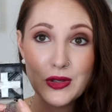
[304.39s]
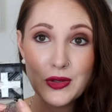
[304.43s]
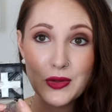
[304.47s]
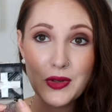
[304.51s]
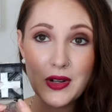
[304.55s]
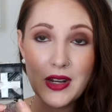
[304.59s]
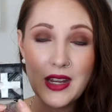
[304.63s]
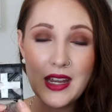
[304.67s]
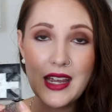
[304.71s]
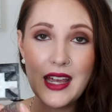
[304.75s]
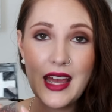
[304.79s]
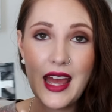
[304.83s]

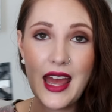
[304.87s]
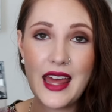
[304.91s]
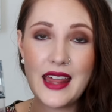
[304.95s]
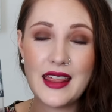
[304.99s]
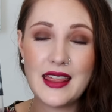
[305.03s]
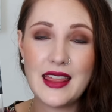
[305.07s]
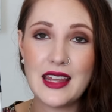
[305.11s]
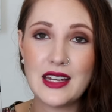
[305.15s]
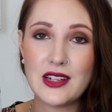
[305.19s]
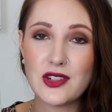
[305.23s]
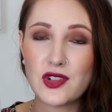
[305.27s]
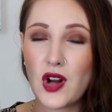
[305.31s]
three
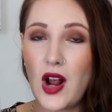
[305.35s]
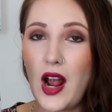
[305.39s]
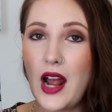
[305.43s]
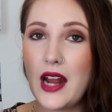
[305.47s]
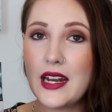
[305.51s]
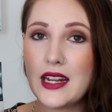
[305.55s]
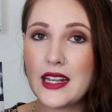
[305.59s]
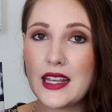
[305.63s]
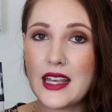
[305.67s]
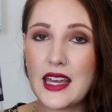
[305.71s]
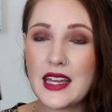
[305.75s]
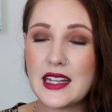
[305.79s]
and then try
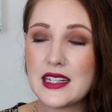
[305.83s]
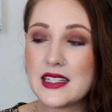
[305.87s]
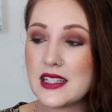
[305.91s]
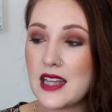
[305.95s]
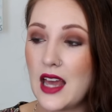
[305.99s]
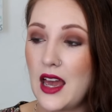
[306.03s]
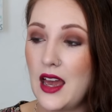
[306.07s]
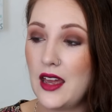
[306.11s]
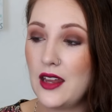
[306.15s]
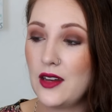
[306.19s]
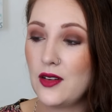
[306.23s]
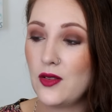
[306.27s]
to get
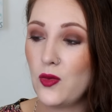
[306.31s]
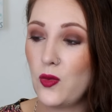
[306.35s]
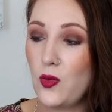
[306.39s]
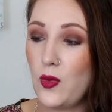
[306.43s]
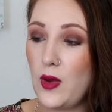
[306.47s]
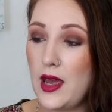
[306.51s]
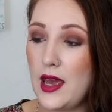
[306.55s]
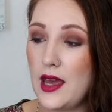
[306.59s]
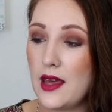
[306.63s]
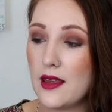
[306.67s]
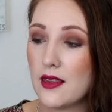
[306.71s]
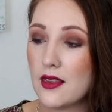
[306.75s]
done
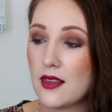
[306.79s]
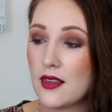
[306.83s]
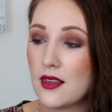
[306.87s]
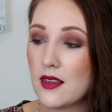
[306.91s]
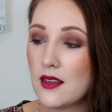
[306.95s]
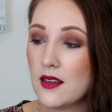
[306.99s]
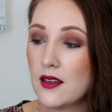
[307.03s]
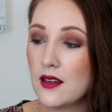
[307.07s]
with